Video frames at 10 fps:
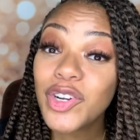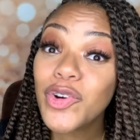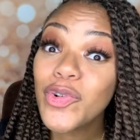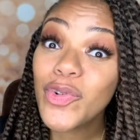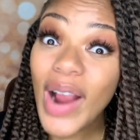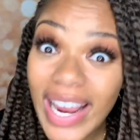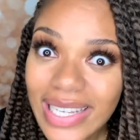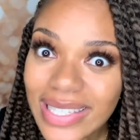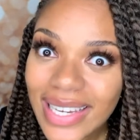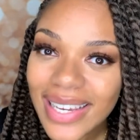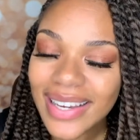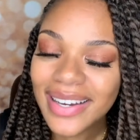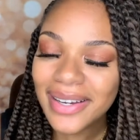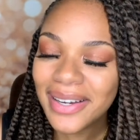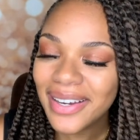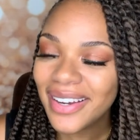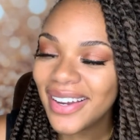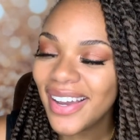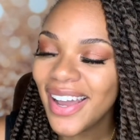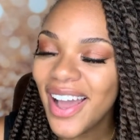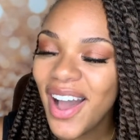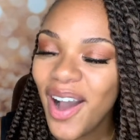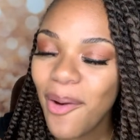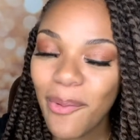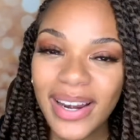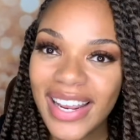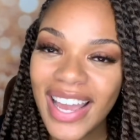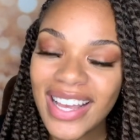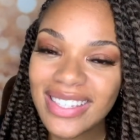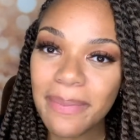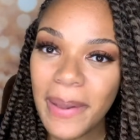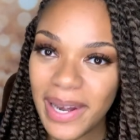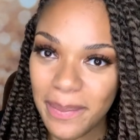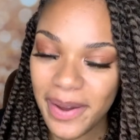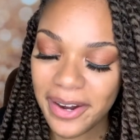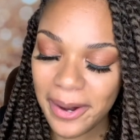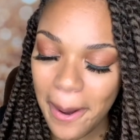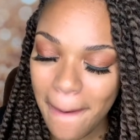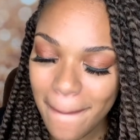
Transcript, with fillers: crazy when he has the peanut butter,